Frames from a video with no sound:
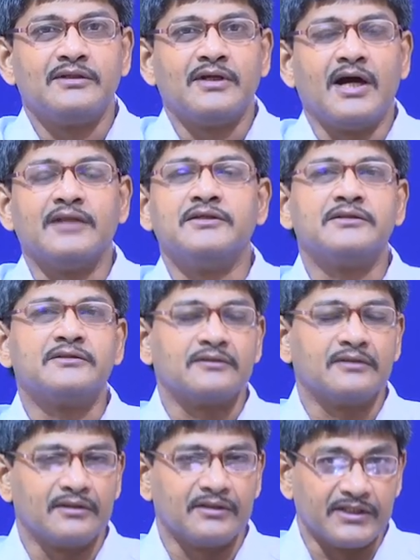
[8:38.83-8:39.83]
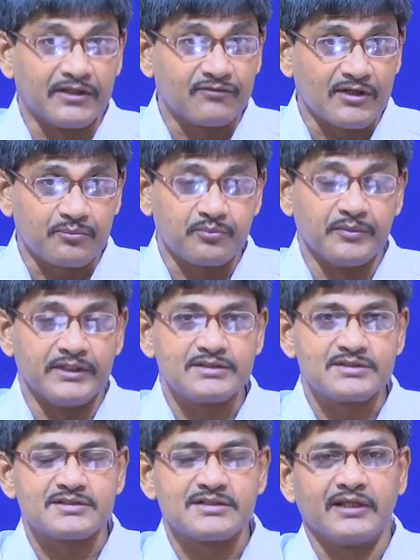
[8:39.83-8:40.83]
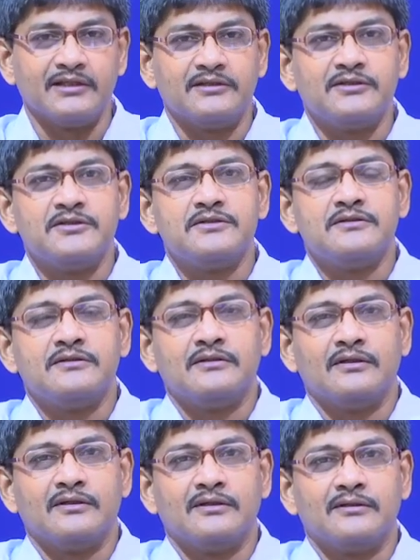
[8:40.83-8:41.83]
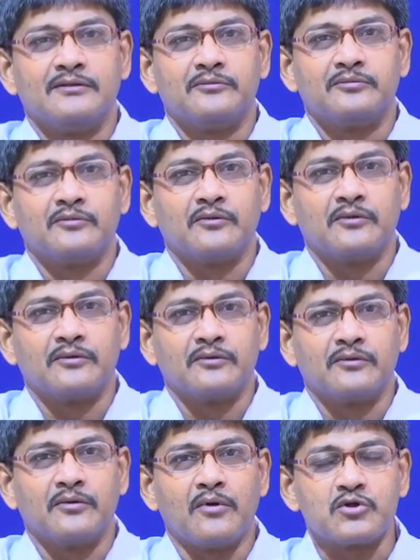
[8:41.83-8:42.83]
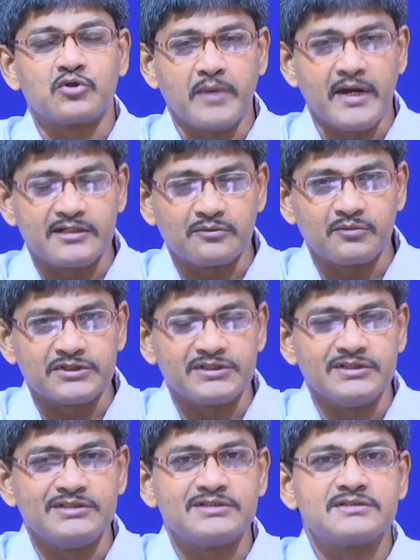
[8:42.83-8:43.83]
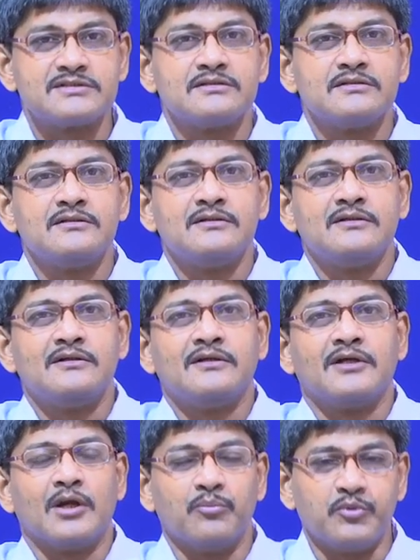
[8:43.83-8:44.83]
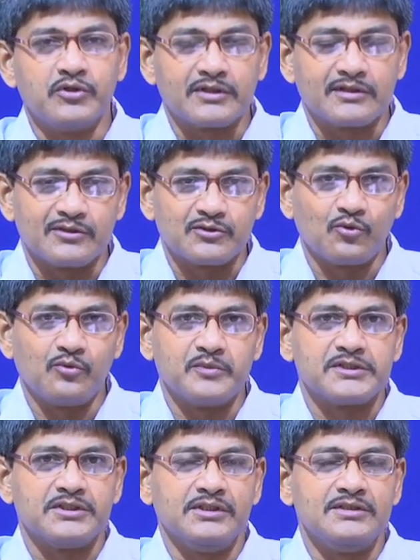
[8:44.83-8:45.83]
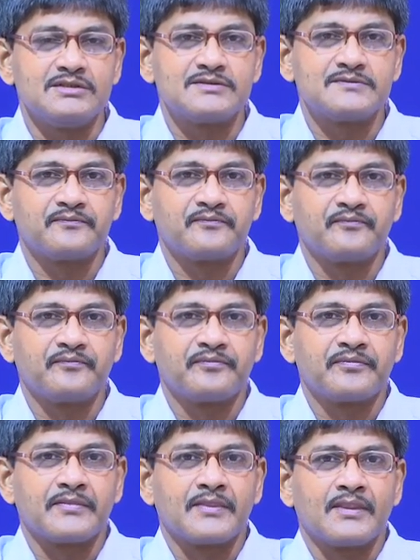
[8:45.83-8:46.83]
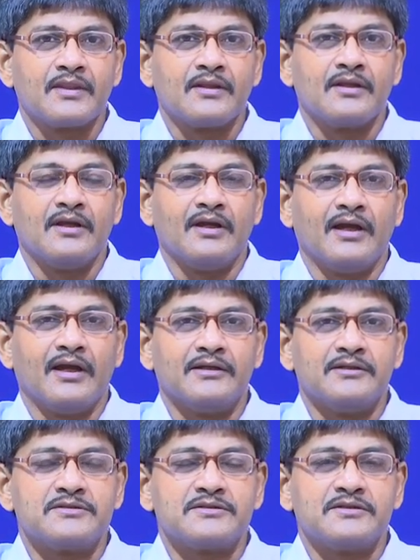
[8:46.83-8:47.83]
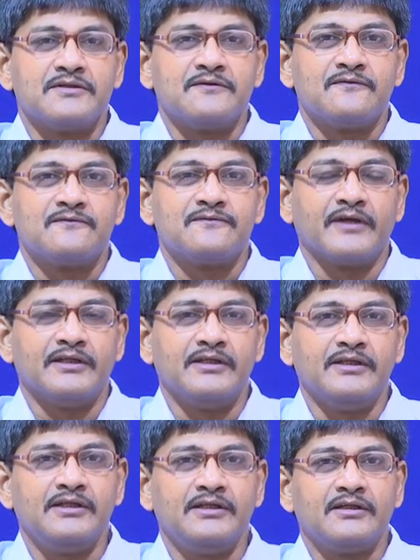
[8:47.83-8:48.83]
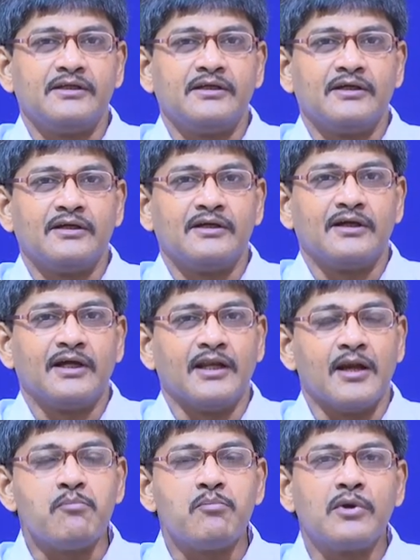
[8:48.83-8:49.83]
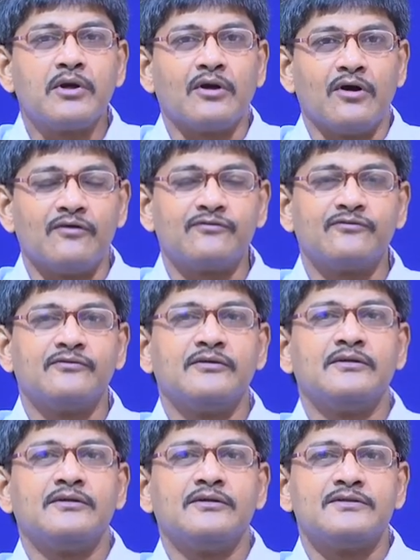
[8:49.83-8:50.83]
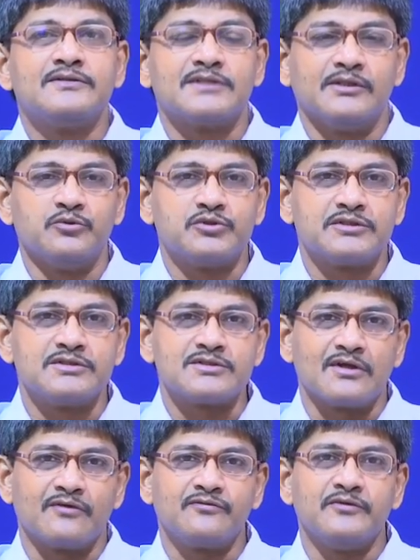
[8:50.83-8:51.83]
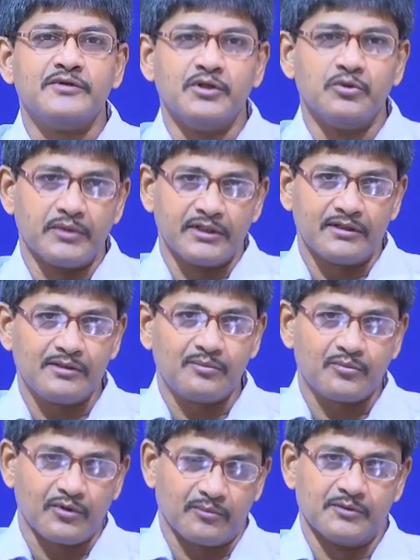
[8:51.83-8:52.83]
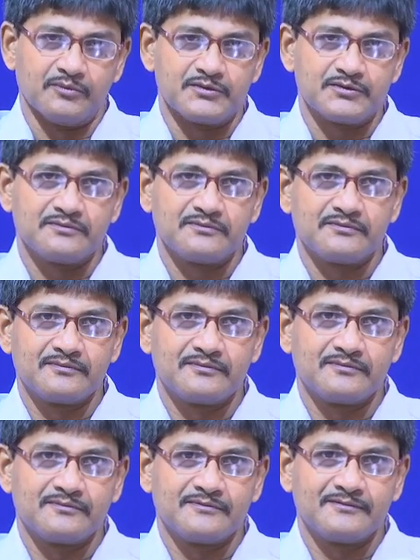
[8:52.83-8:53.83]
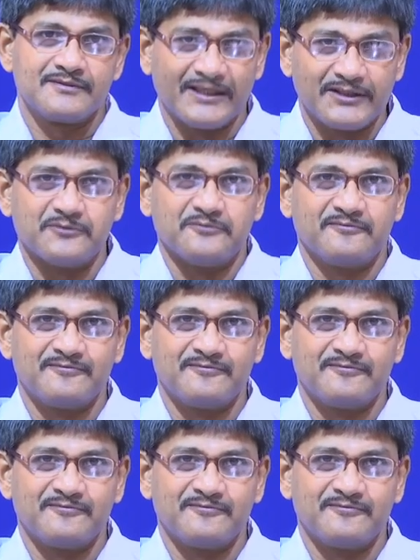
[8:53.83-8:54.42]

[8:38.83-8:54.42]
other developments like automatic machines, computer controlled machines, and finally a number of solutions of numerical problems. Thank you.